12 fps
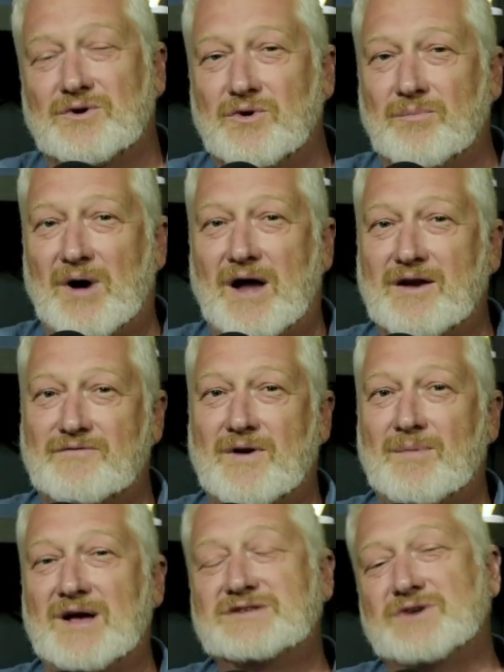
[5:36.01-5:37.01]
who bought it
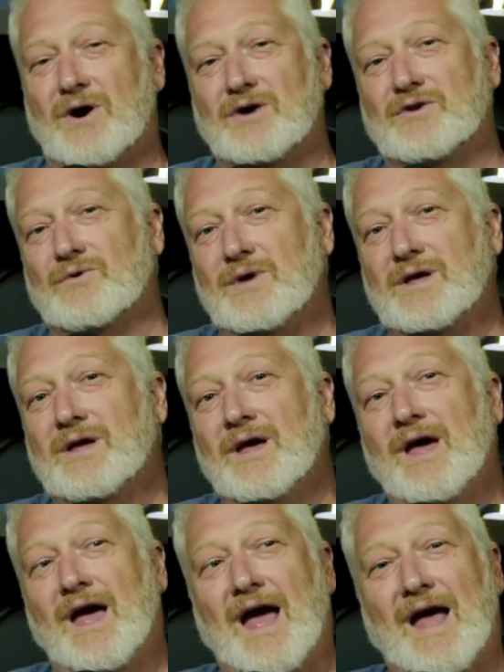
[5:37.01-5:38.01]
from us are doing,
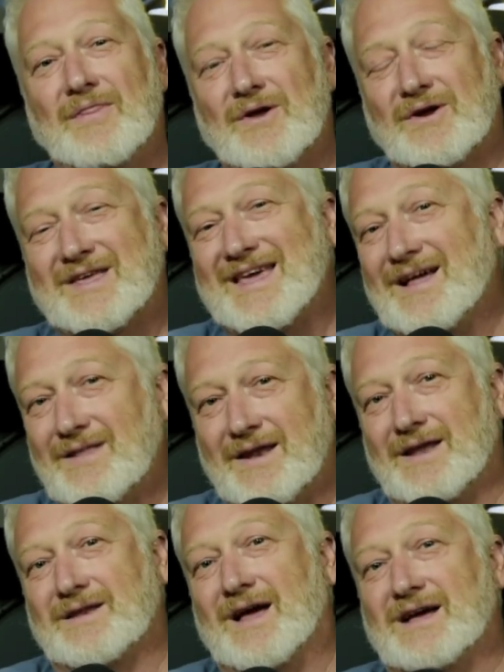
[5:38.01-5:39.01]
and they're killing
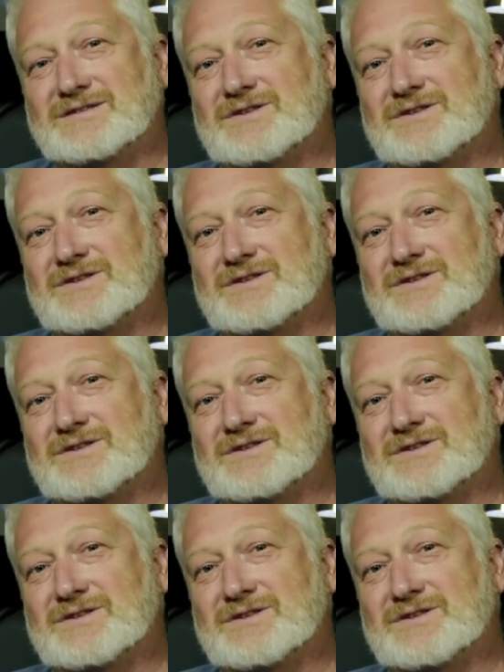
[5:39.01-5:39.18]
it, guys.